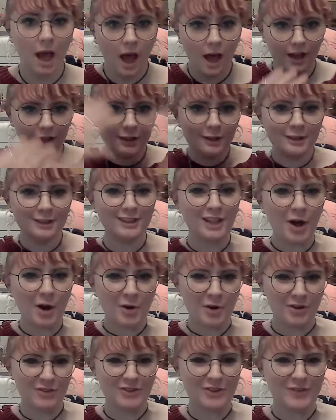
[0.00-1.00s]

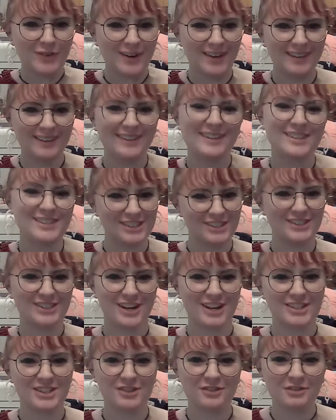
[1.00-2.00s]
Hello everyone, this is
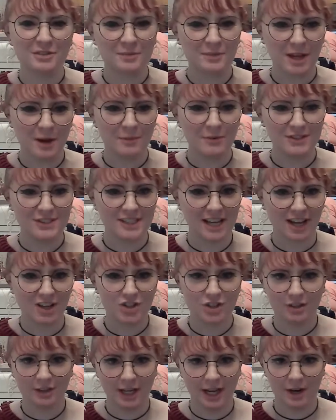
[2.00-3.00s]
Chazlyn from the Upper
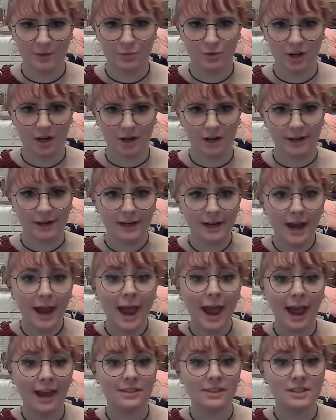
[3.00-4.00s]
Skagit Library,
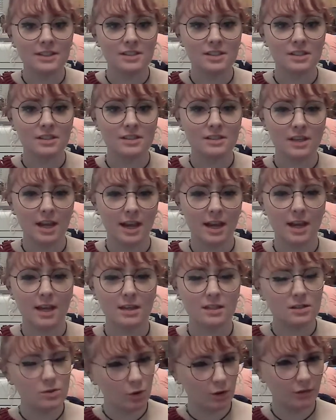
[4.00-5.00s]
and this is a
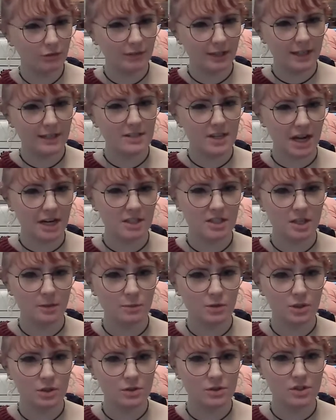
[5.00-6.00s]
sort of late Tech Tip
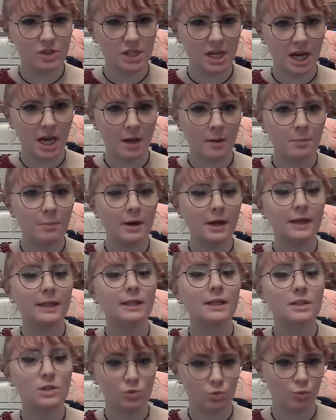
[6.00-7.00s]
Tuesday, but
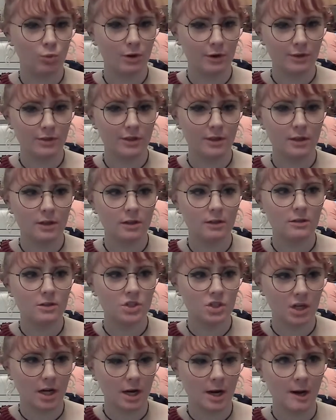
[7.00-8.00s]
it's worth
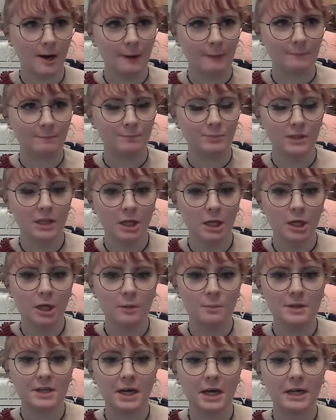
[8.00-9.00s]
it
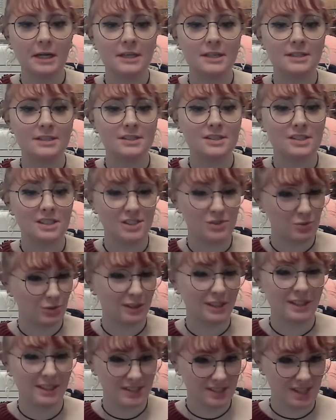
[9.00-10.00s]
because it's a
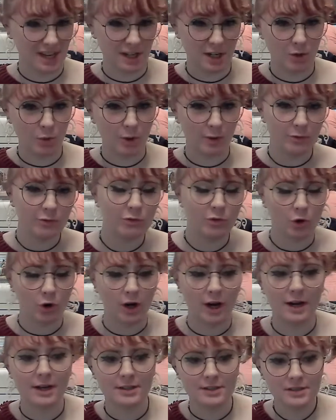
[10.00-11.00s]
really exciting one for
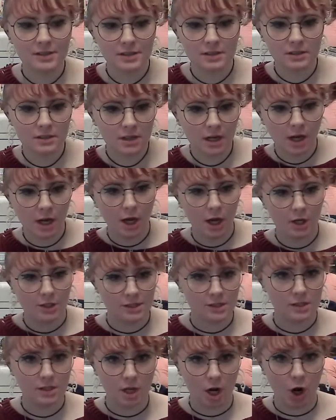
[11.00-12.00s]
us.
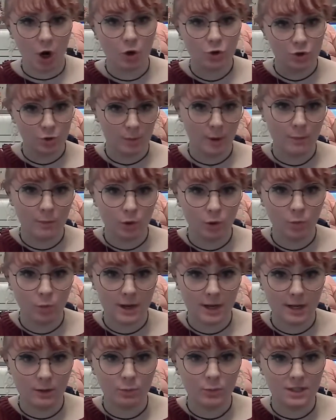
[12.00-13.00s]
So, do you remember
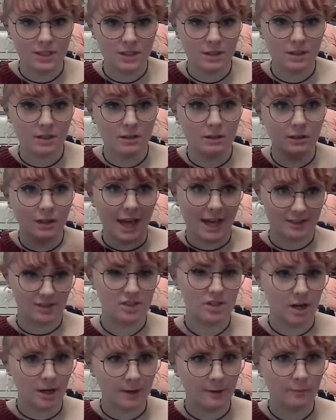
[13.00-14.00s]
when we did last
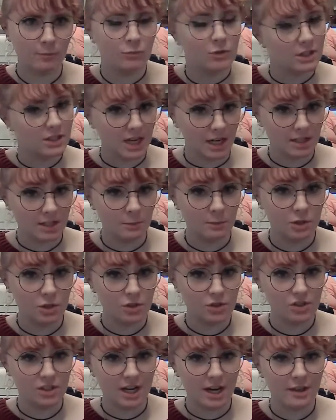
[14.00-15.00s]
time the Tech Tip
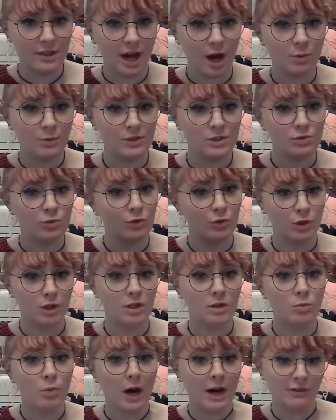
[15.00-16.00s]
Tuesday? That was with
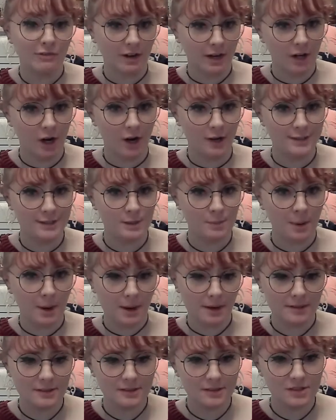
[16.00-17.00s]
the Wi-Fi
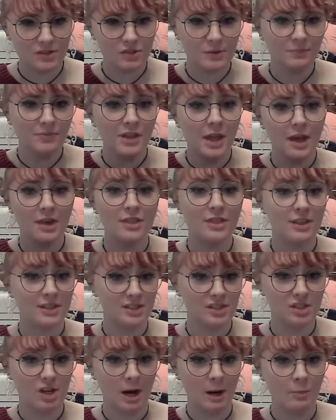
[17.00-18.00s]
hotspots.
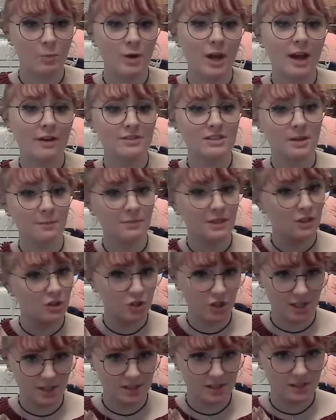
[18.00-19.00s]
This time we have something
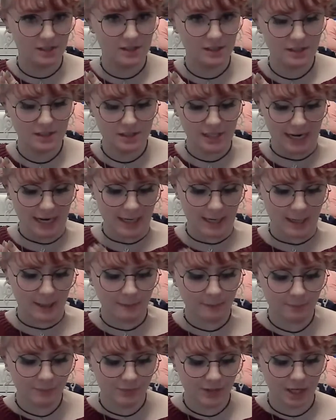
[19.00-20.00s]
just as
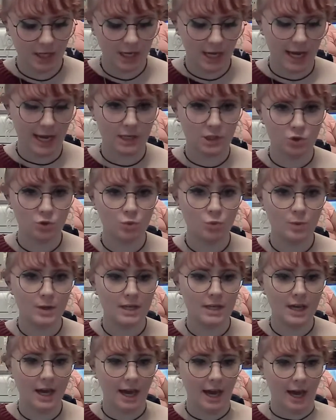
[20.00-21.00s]
exciting, and
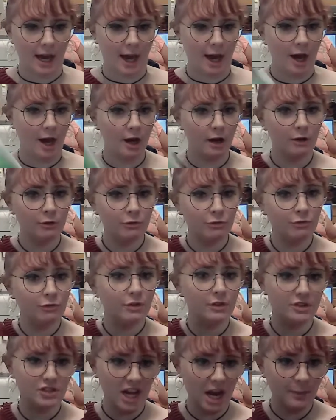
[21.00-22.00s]
we
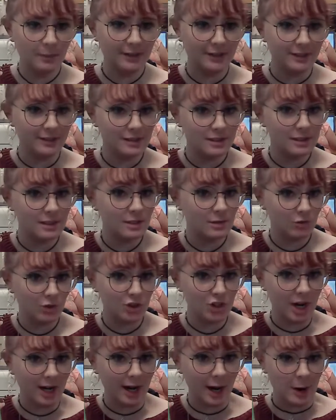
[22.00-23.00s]
have tablets for
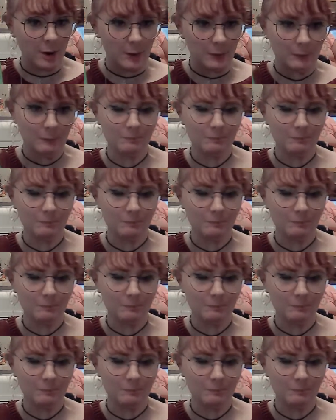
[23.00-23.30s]
checkout.